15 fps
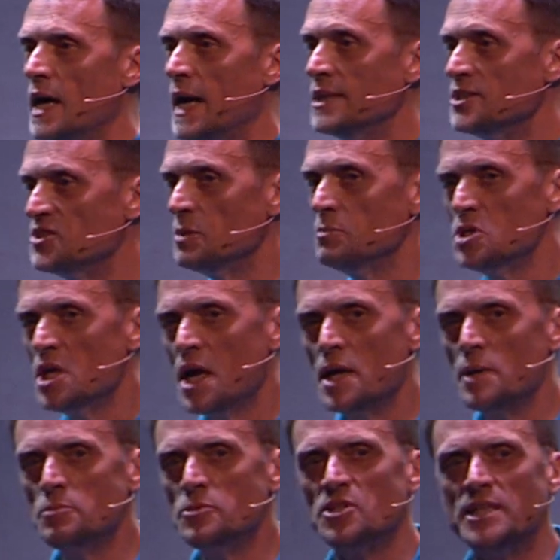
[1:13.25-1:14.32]
And
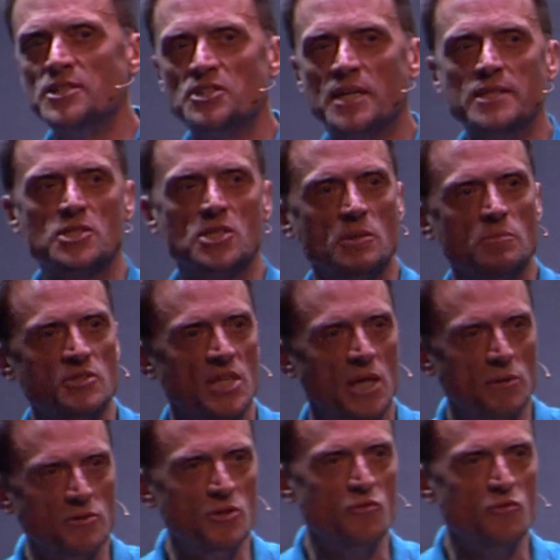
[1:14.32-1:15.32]
sometimes they say to themselves,